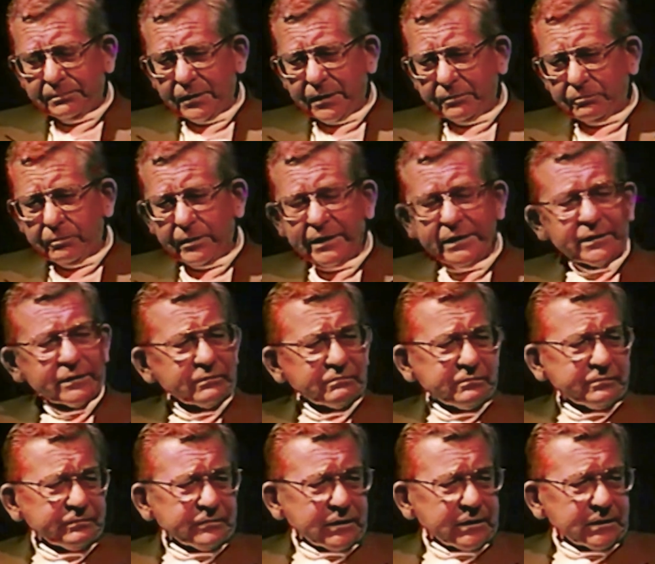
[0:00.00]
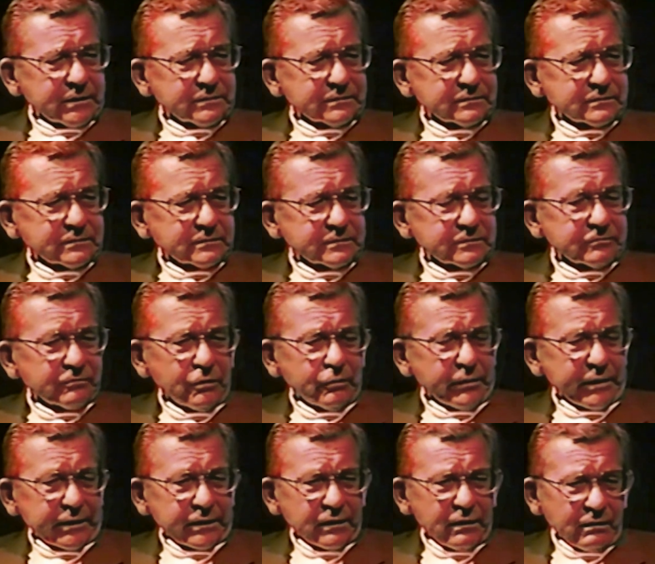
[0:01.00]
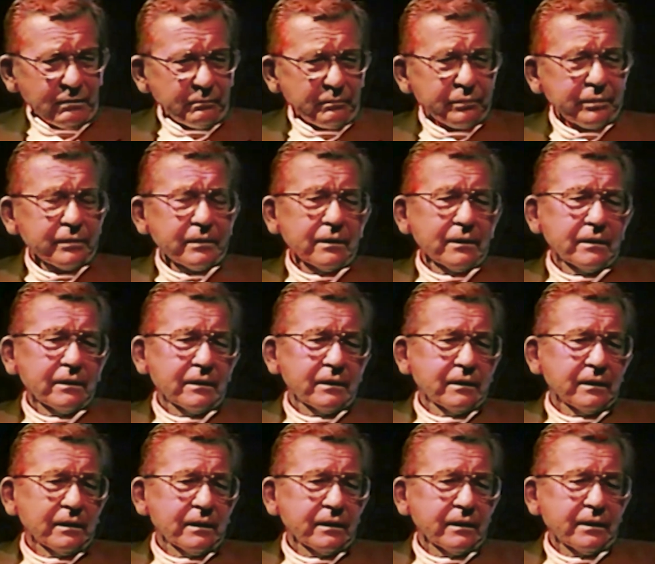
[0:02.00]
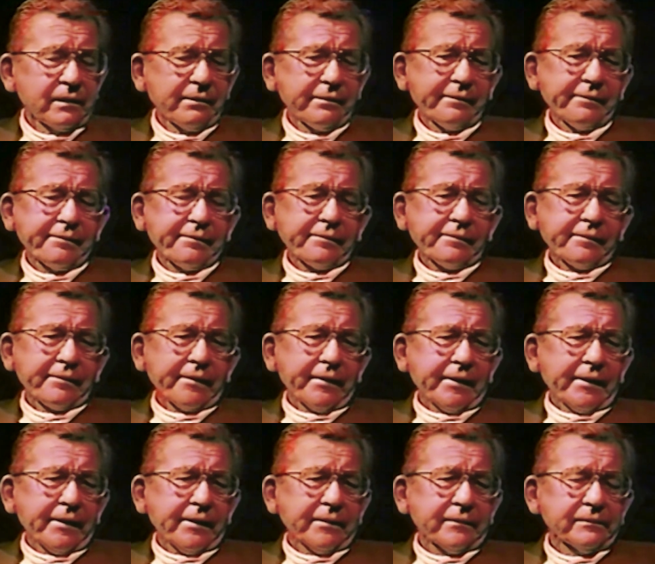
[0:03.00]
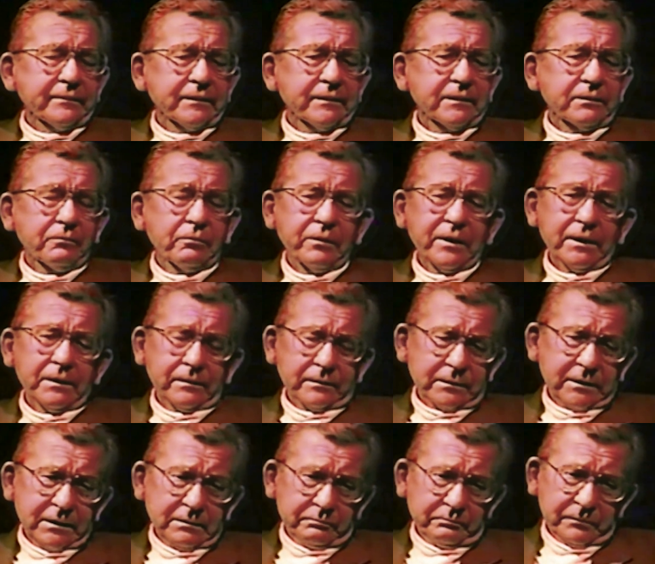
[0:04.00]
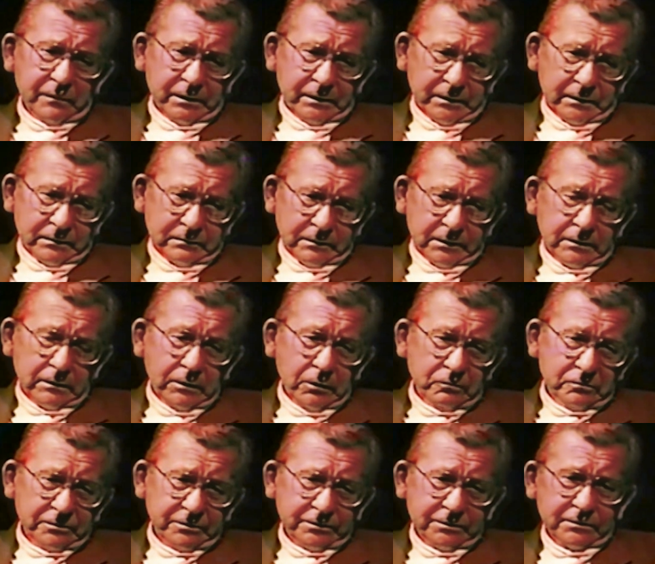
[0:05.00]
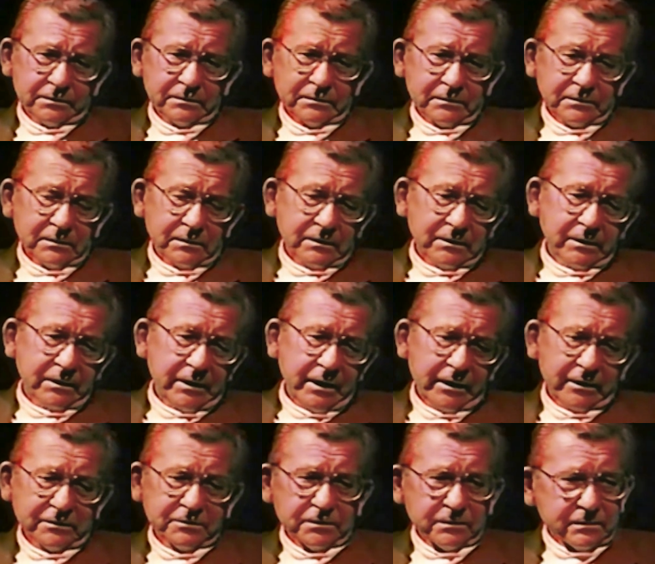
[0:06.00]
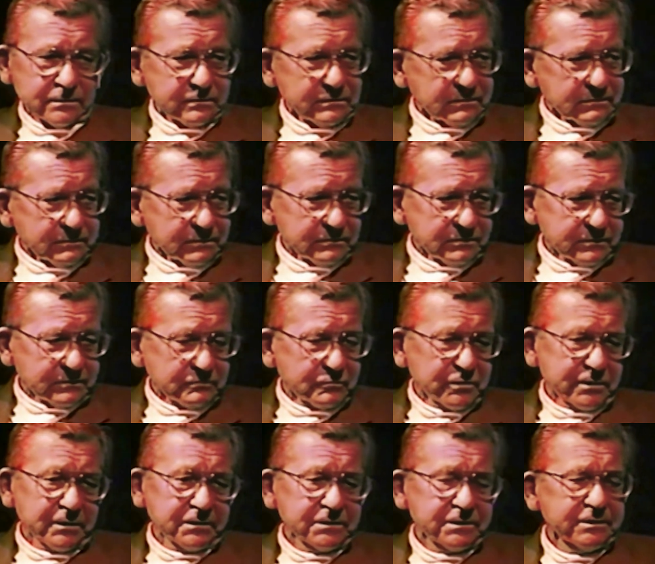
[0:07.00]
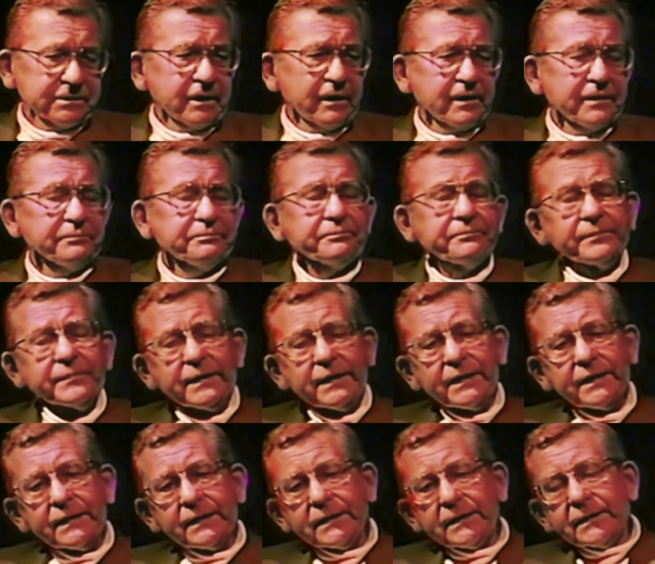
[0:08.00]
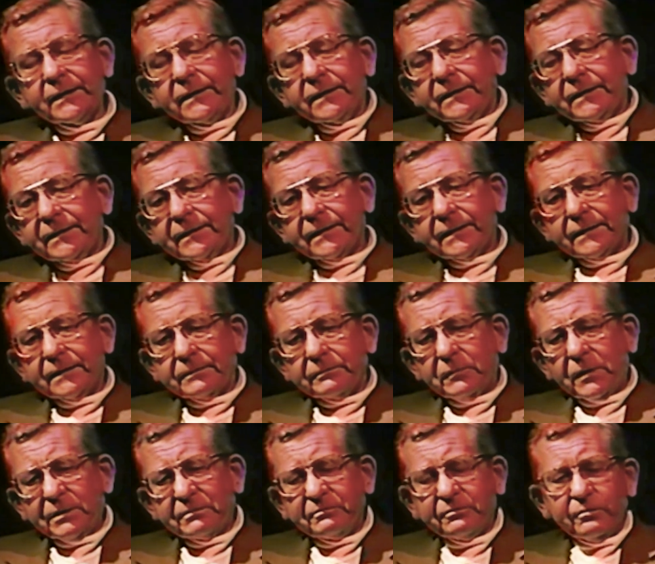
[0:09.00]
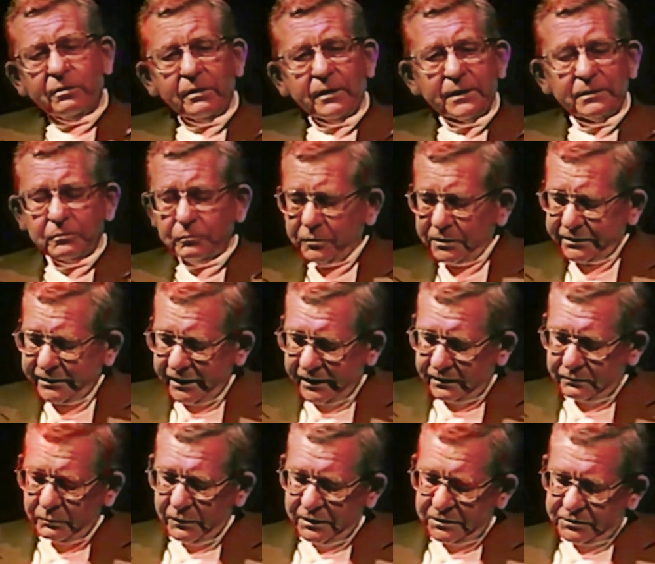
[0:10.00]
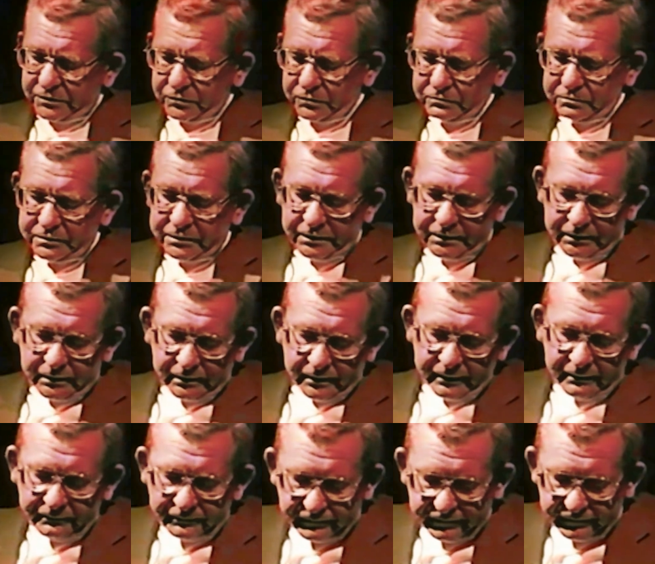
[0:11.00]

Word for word: way of growing up, and in a way to keep a close connection with his son, my father would take me to the